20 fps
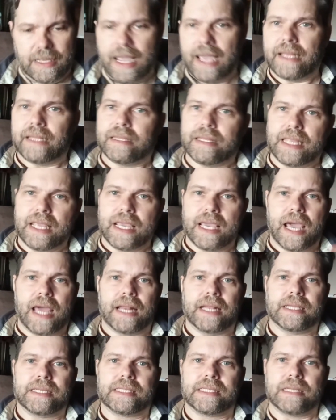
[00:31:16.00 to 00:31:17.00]

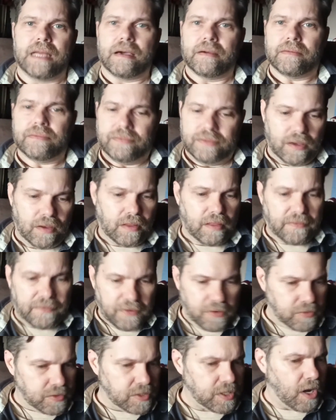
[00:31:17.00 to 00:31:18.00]
added stuff, the
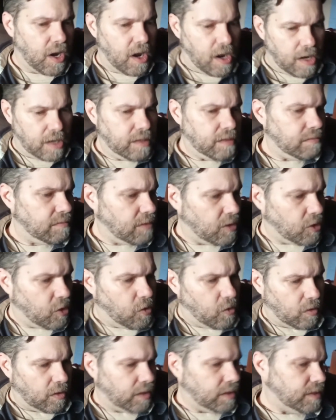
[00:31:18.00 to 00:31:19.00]
futon, the
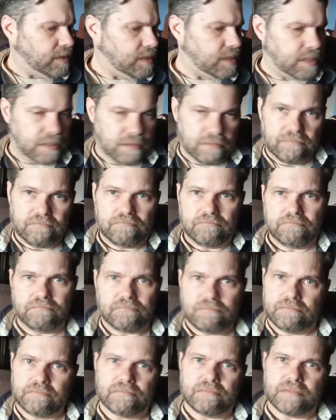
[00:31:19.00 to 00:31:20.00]
cords,
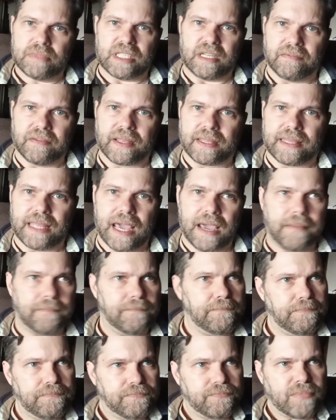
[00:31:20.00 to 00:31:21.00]
stuff like
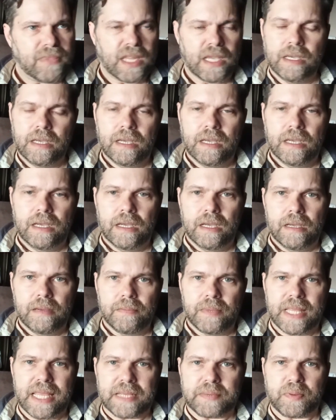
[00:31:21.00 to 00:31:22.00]
that.
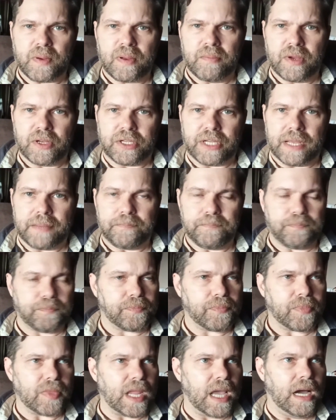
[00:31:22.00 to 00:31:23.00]
But that's pretty much it.
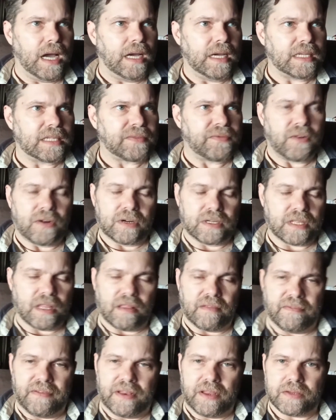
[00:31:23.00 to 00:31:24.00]
As far as
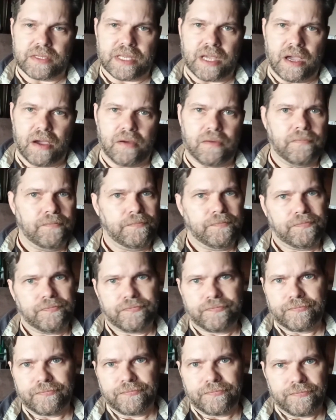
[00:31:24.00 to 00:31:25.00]
other videos go,
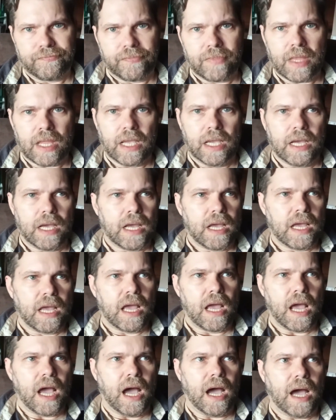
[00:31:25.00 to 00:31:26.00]

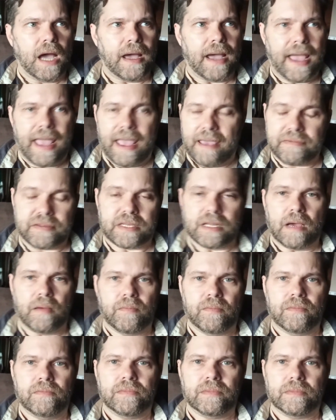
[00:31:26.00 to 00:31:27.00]
I have
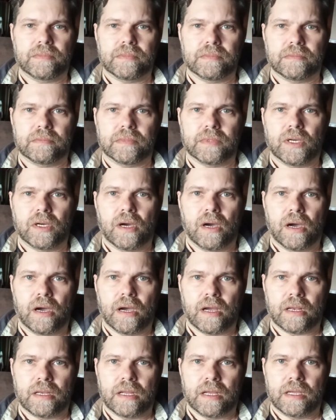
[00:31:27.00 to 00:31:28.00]
some
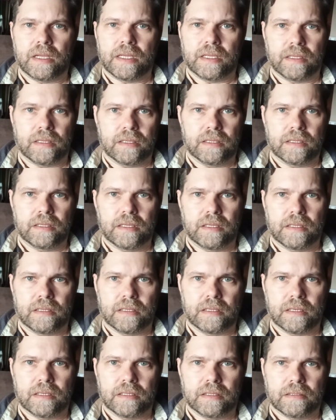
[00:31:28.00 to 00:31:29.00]
on
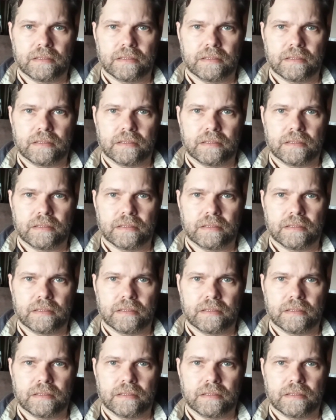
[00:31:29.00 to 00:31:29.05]
in